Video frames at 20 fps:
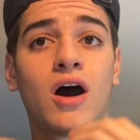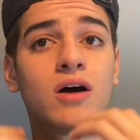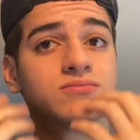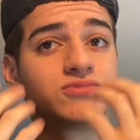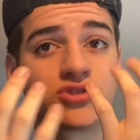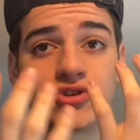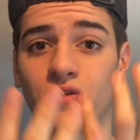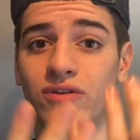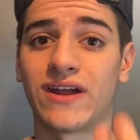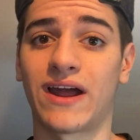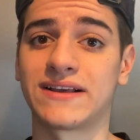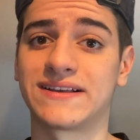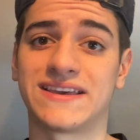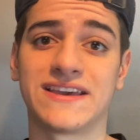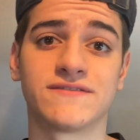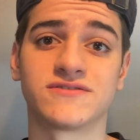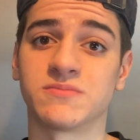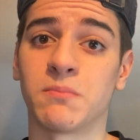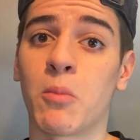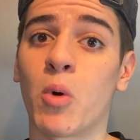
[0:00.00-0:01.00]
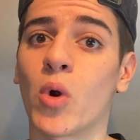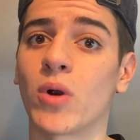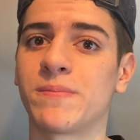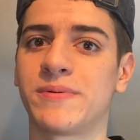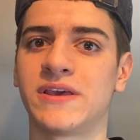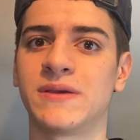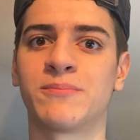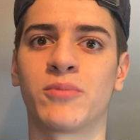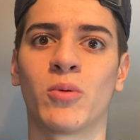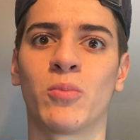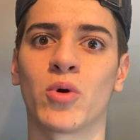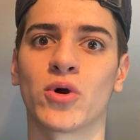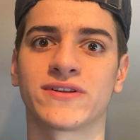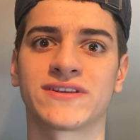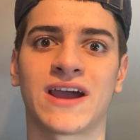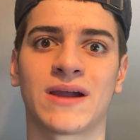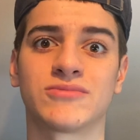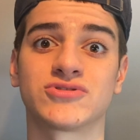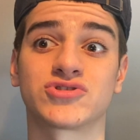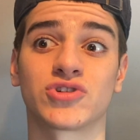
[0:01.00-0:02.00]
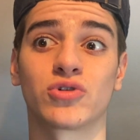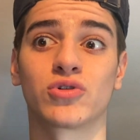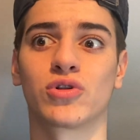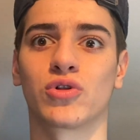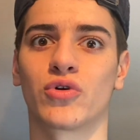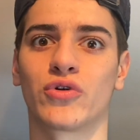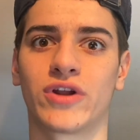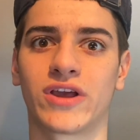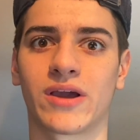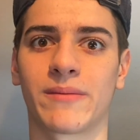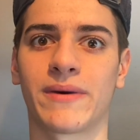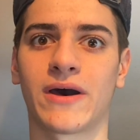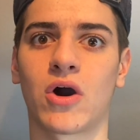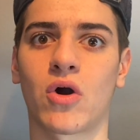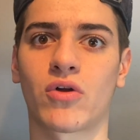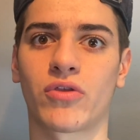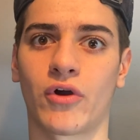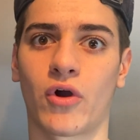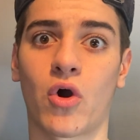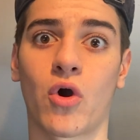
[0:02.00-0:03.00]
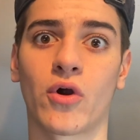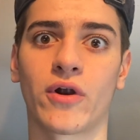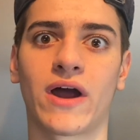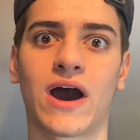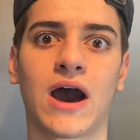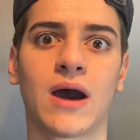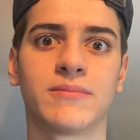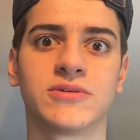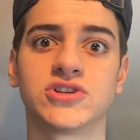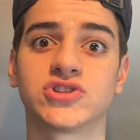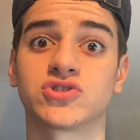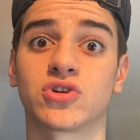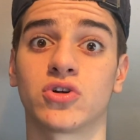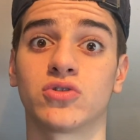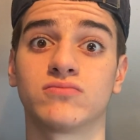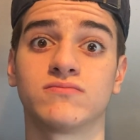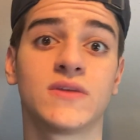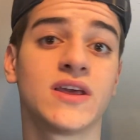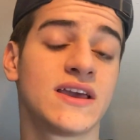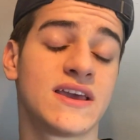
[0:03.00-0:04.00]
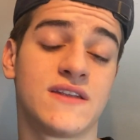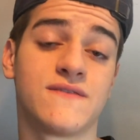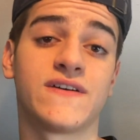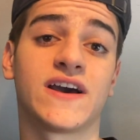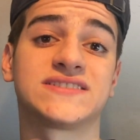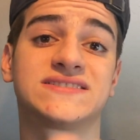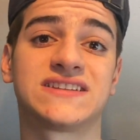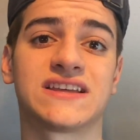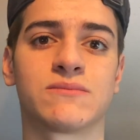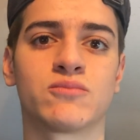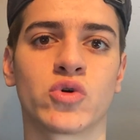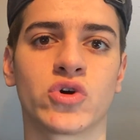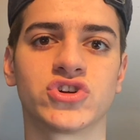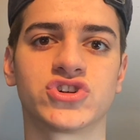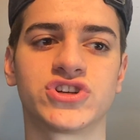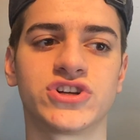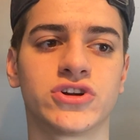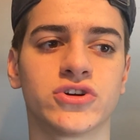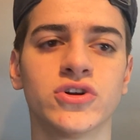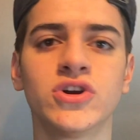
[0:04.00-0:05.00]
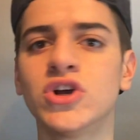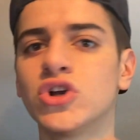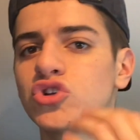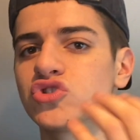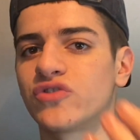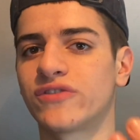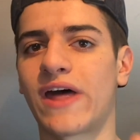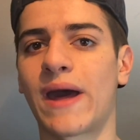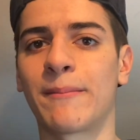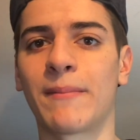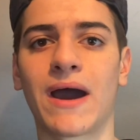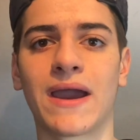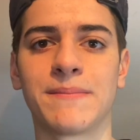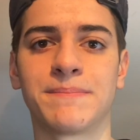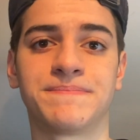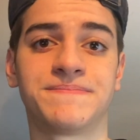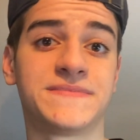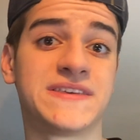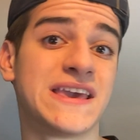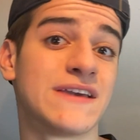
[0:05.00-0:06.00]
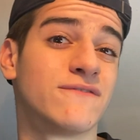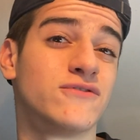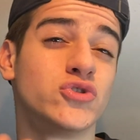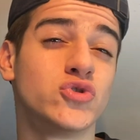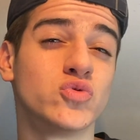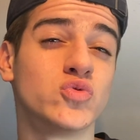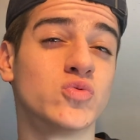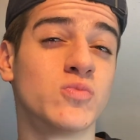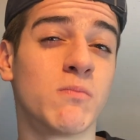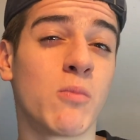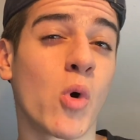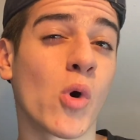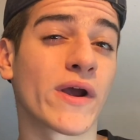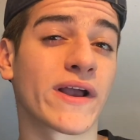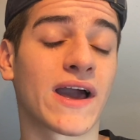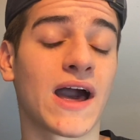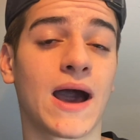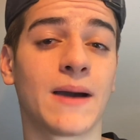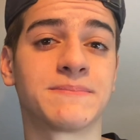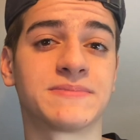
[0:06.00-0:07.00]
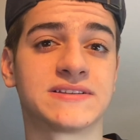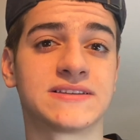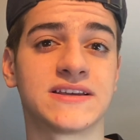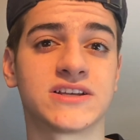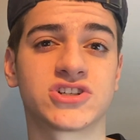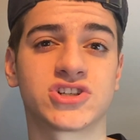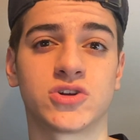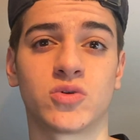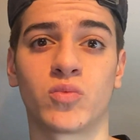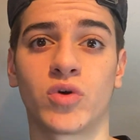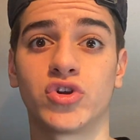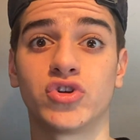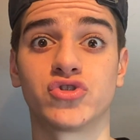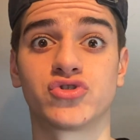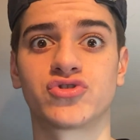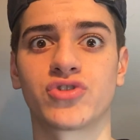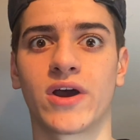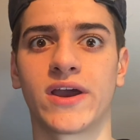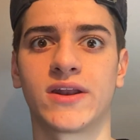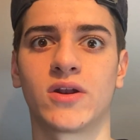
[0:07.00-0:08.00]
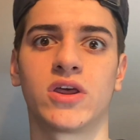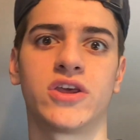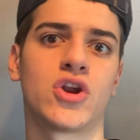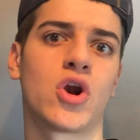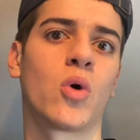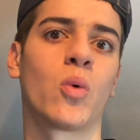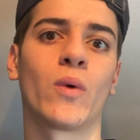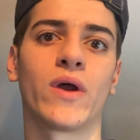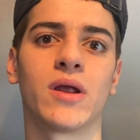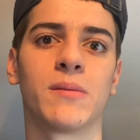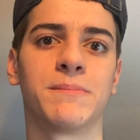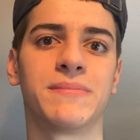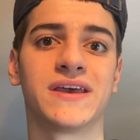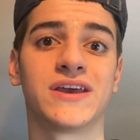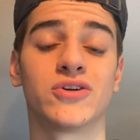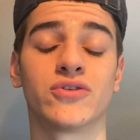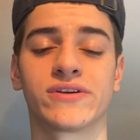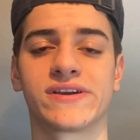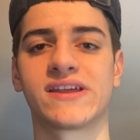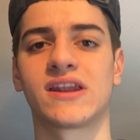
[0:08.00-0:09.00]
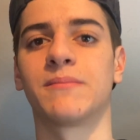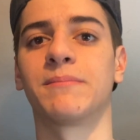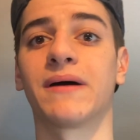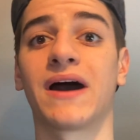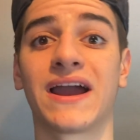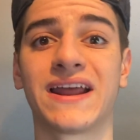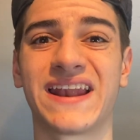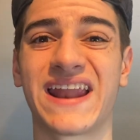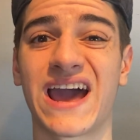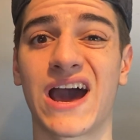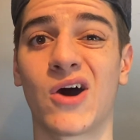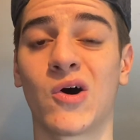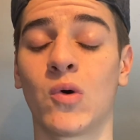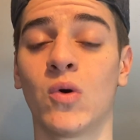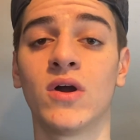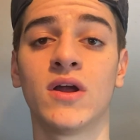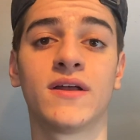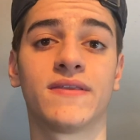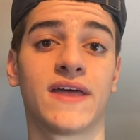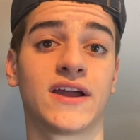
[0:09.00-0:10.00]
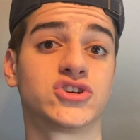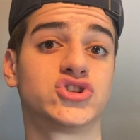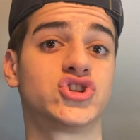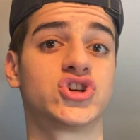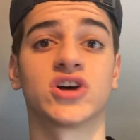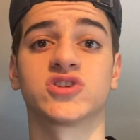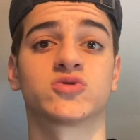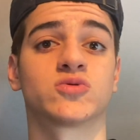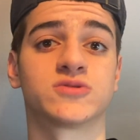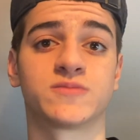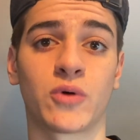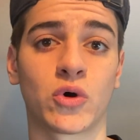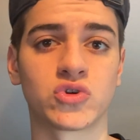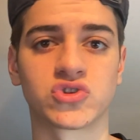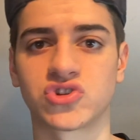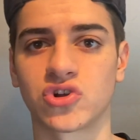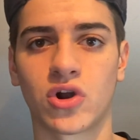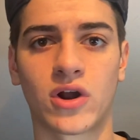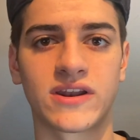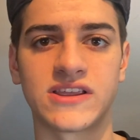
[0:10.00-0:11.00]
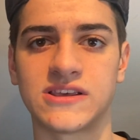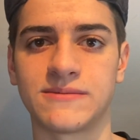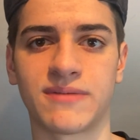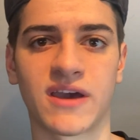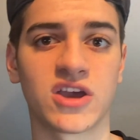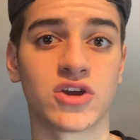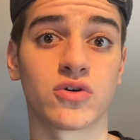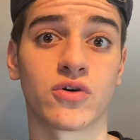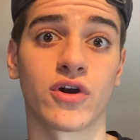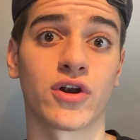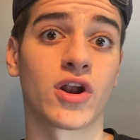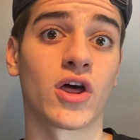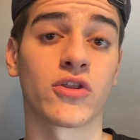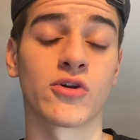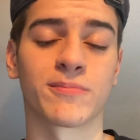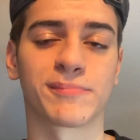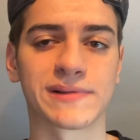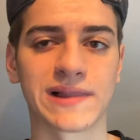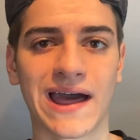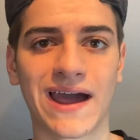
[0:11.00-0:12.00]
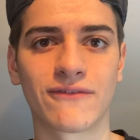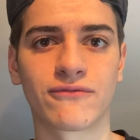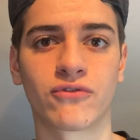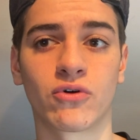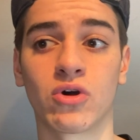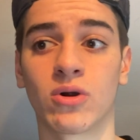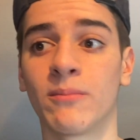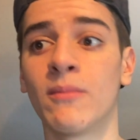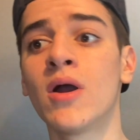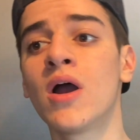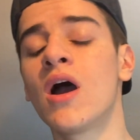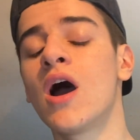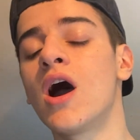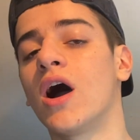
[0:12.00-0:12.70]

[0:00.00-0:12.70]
So that gives more people more time to start learning about the card hobby, start investing more in Jeter. So that might give you more competition when you're trying to, win a bid or get a buy now that just was posted on eBay or another platform.